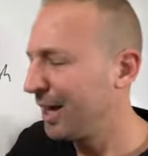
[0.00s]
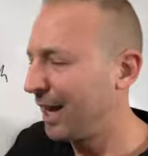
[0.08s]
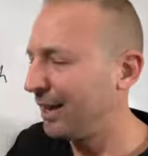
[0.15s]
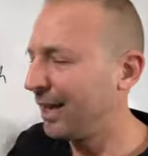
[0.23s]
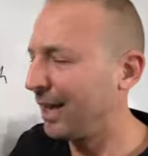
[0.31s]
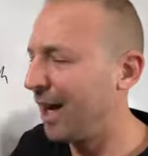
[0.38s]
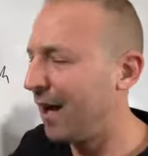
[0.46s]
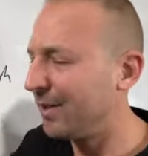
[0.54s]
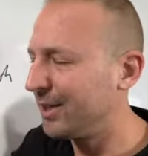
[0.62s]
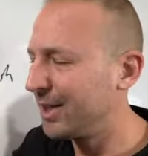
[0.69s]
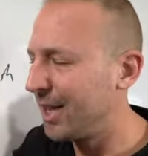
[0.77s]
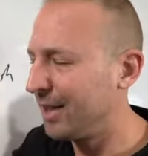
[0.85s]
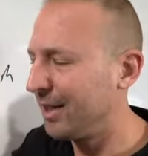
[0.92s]
And then, like, all of a
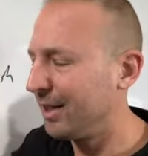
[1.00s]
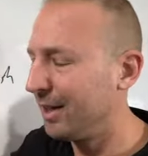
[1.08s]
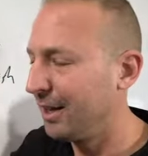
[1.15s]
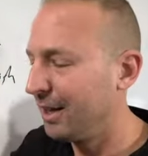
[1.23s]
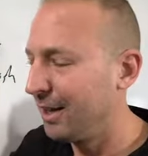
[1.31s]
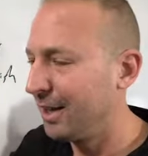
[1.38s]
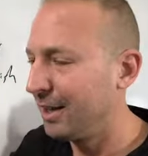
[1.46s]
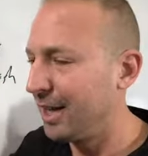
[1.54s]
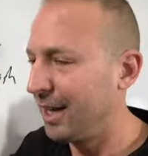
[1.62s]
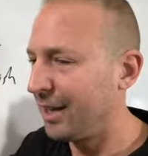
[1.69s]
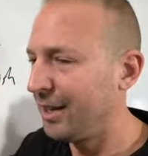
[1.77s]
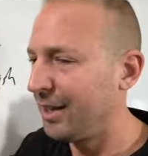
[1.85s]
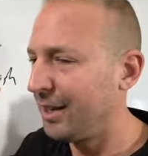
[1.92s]
sudden,
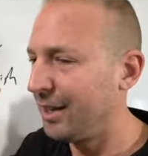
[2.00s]
like,